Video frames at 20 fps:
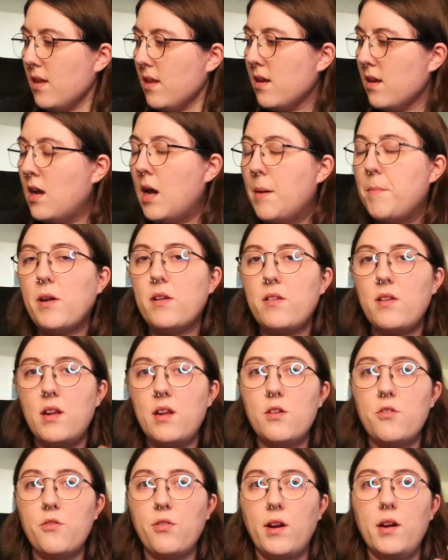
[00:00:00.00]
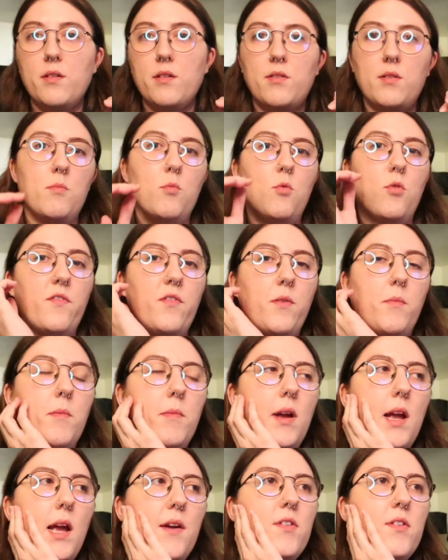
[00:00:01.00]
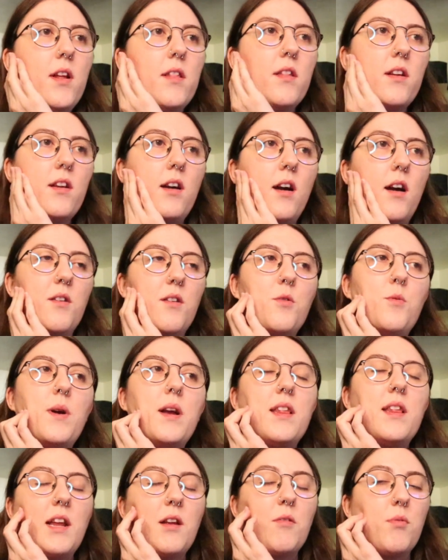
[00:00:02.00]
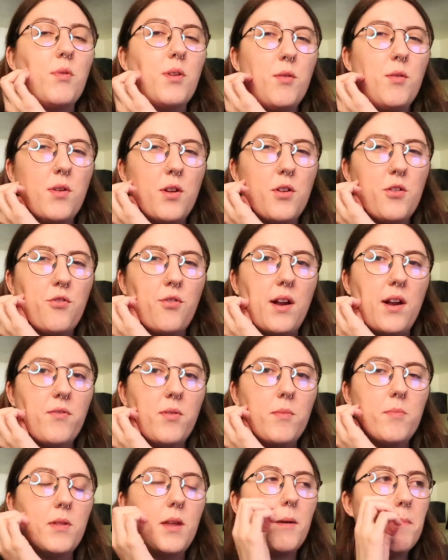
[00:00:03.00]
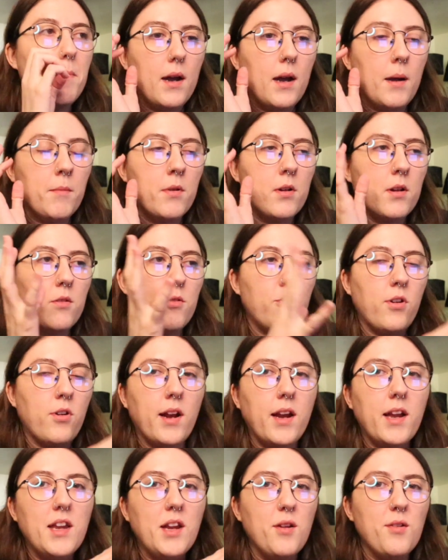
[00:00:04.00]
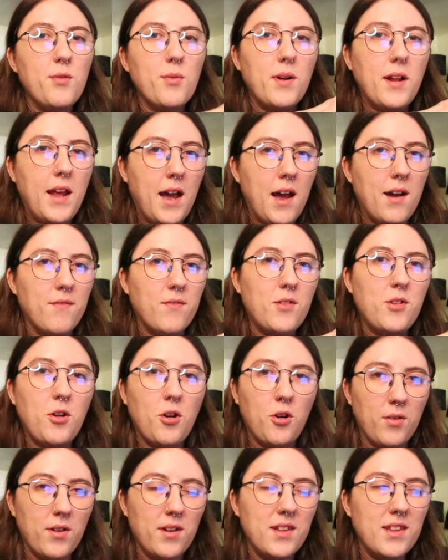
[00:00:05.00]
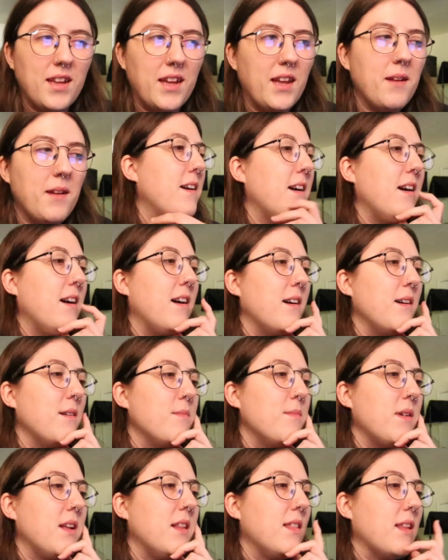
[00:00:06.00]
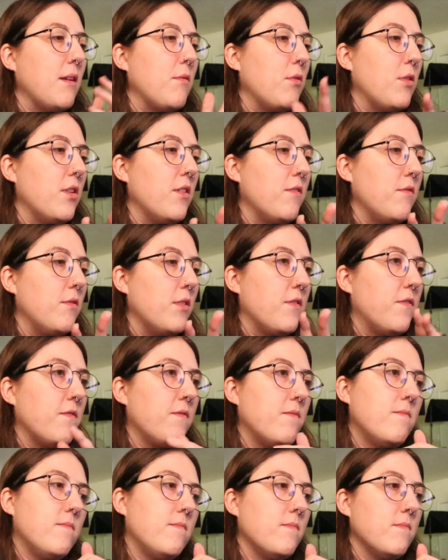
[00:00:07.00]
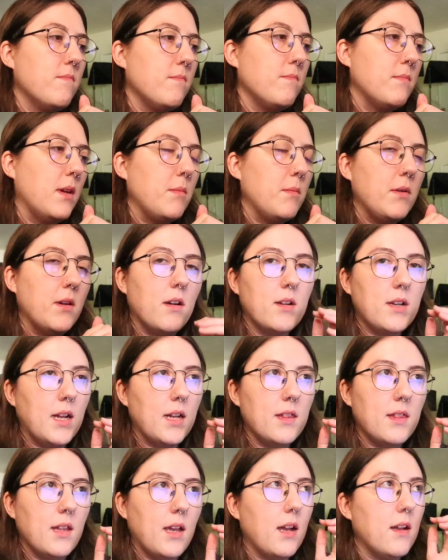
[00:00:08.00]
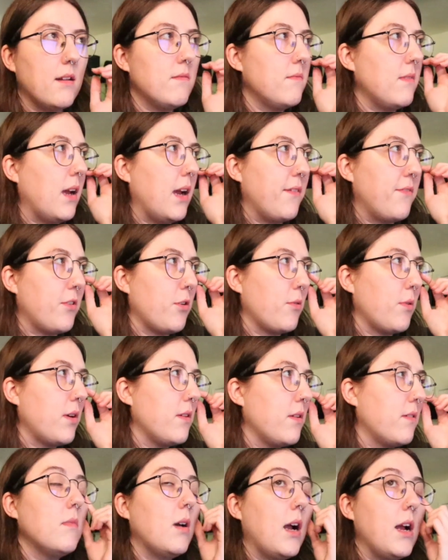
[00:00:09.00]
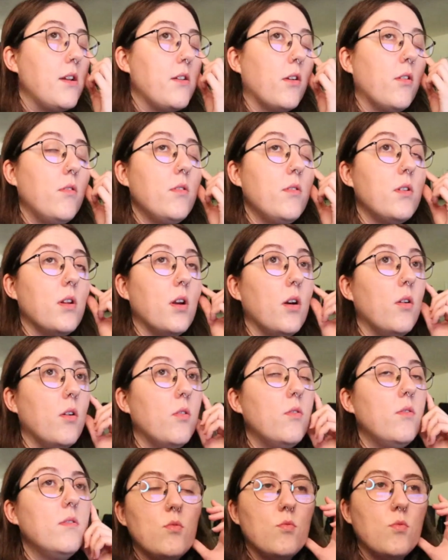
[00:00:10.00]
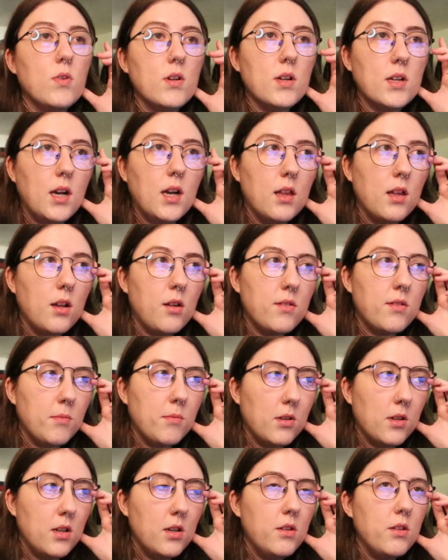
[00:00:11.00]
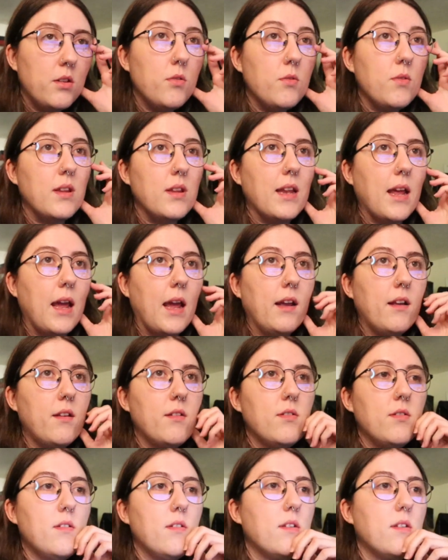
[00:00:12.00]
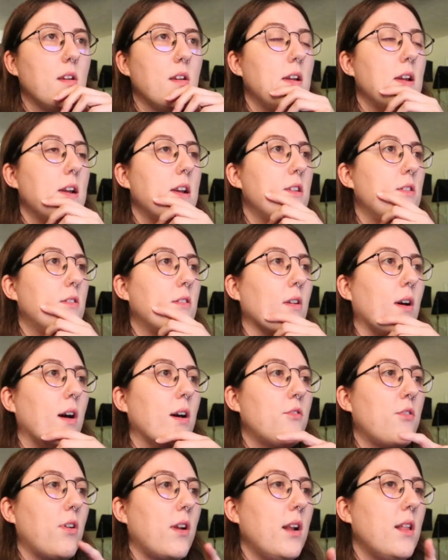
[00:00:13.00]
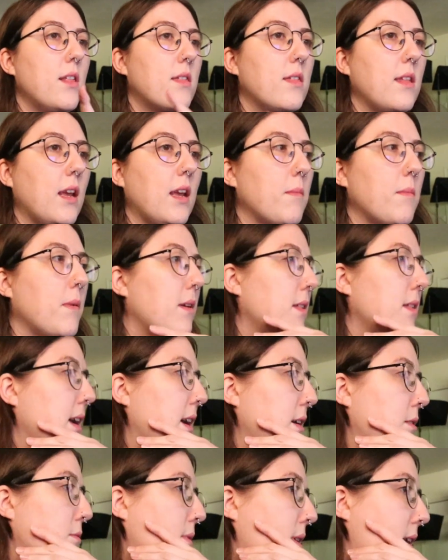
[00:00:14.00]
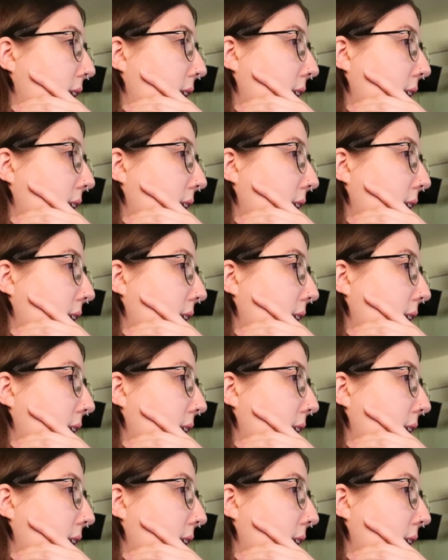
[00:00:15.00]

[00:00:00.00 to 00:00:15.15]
I'm excited to try out some more from them. I have another colorway that I really want to try from them. I'm gonna try and use what I have currently, and then maybe I'll get that afterwards. I don't know what colors I'm gonna do next, so I'll try and think about that while